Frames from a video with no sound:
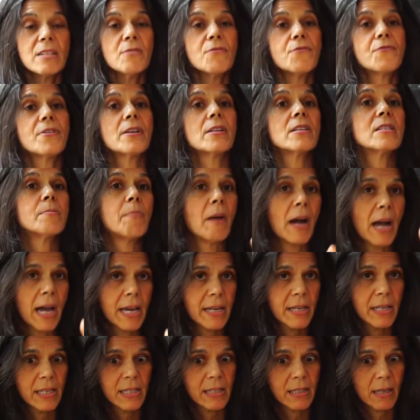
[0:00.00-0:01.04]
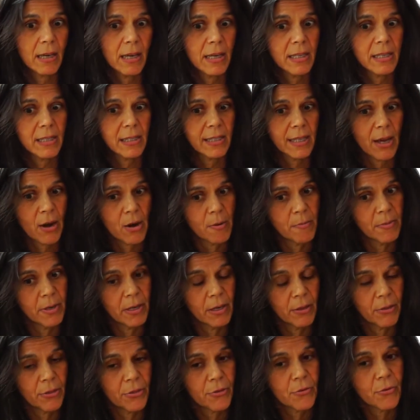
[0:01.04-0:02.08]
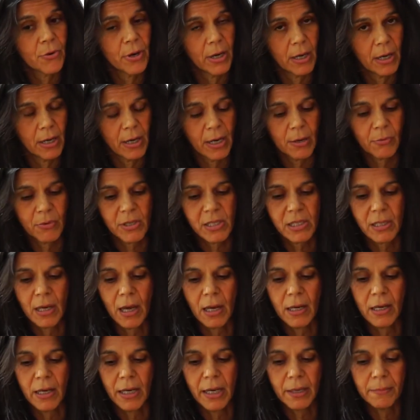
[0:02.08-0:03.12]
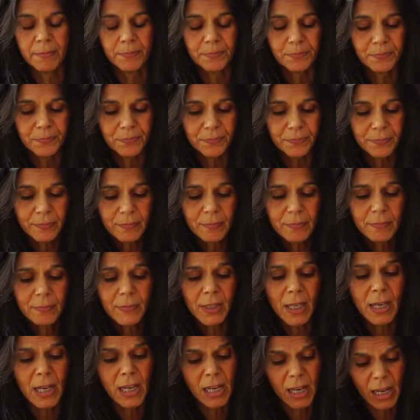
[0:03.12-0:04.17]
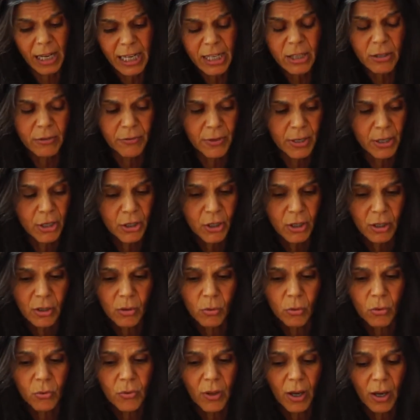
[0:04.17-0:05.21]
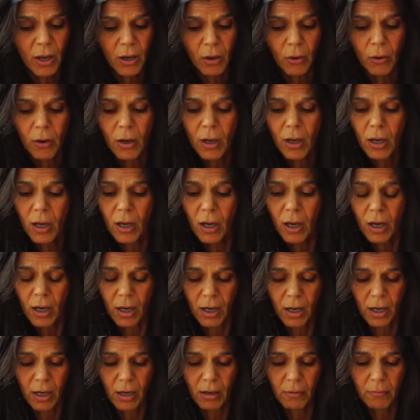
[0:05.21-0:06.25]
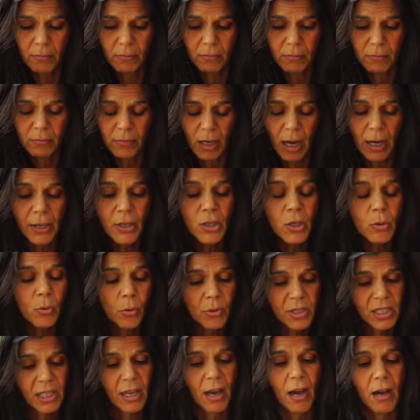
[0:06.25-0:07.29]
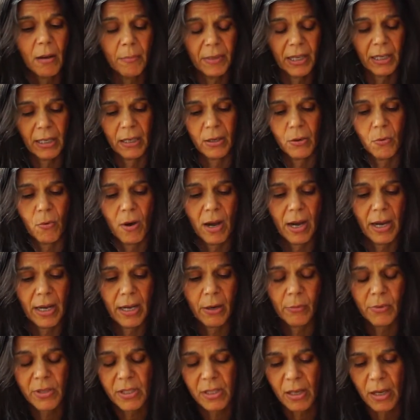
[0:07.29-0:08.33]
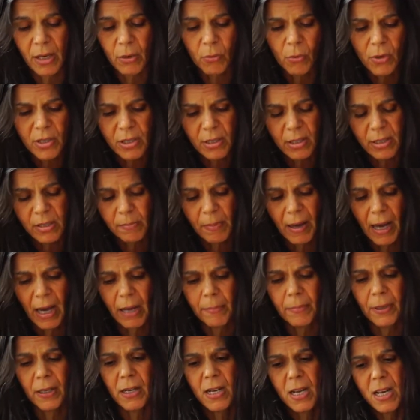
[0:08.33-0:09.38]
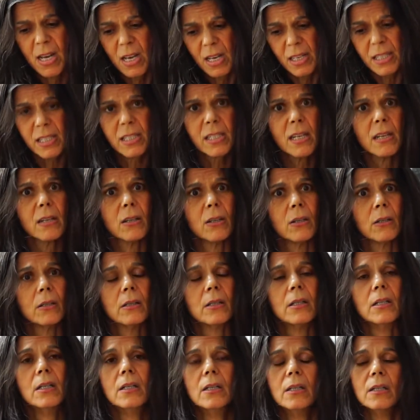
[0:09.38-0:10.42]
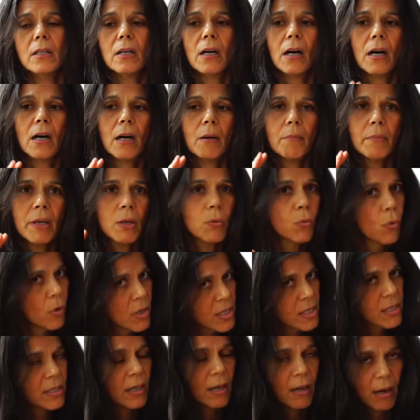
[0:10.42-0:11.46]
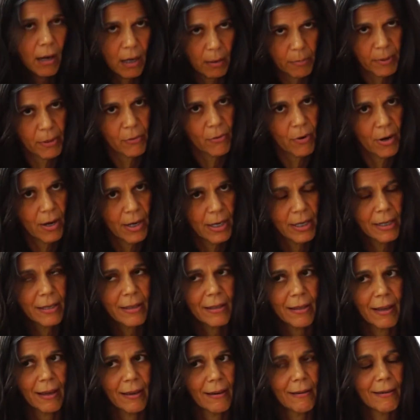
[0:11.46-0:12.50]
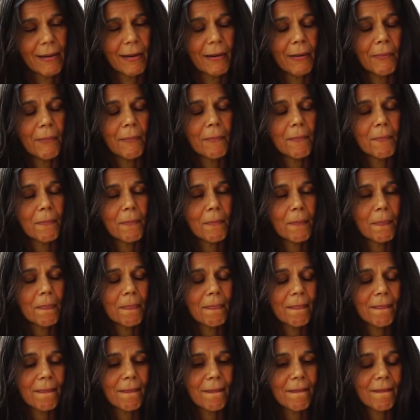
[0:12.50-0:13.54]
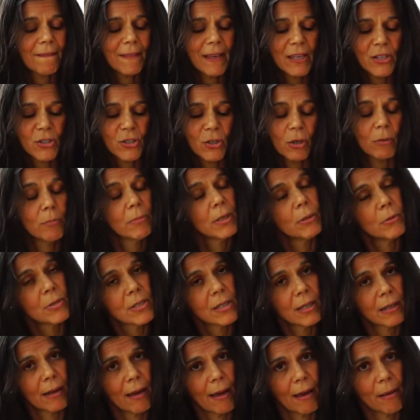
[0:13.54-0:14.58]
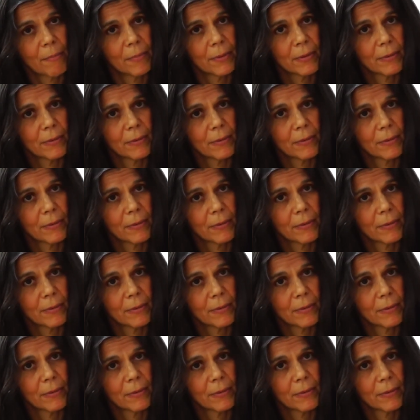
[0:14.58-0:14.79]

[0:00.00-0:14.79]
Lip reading: But it didn't feel as bad as ceremony 3. It was certainly a lighter version, although I knew it was coming in a way. It wasn't as bad, but still, it wasn't the carpet ride that they told me was going to